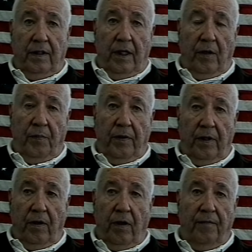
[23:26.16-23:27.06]
helping
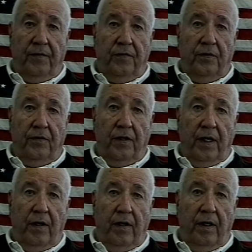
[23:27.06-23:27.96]
the officers
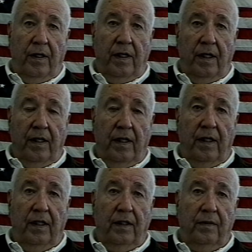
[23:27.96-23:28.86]
there and, and
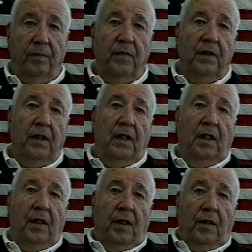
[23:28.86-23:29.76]

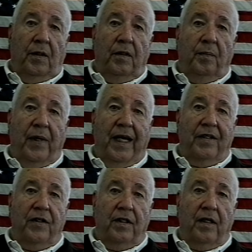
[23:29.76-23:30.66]
uh,
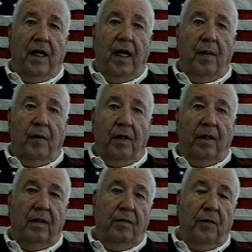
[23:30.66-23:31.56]
passing time
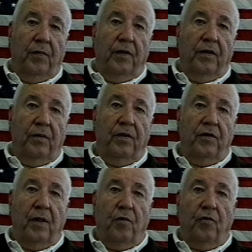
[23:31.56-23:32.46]
and we were doing
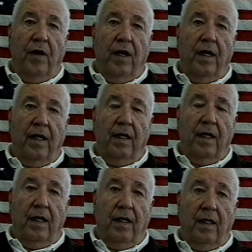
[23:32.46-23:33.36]
some training
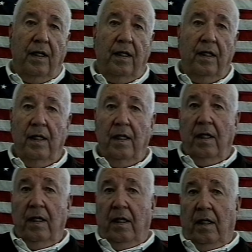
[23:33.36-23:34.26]
and, uh,
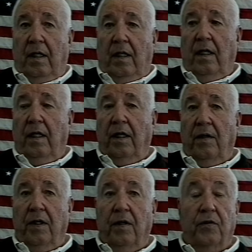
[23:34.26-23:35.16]
and
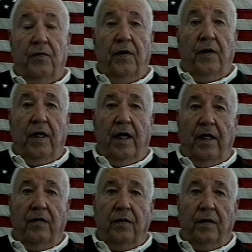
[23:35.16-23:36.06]
it was very
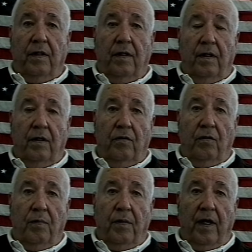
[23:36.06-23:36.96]
nice, a good
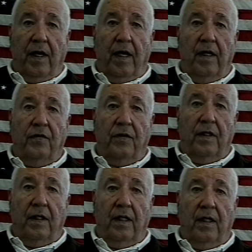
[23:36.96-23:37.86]
group of guys
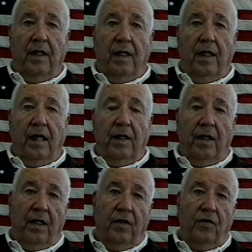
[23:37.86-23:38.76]
and, and uh,
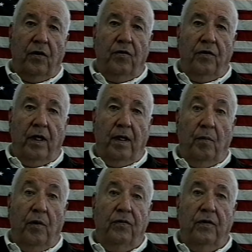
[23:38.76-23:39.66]
I associated
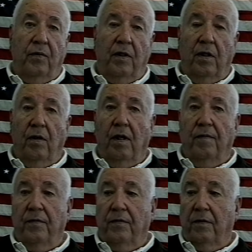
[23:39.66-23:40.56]
mostly with the
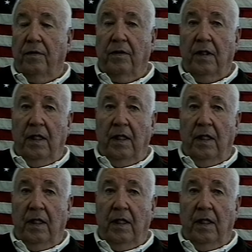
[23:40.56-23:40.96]
officers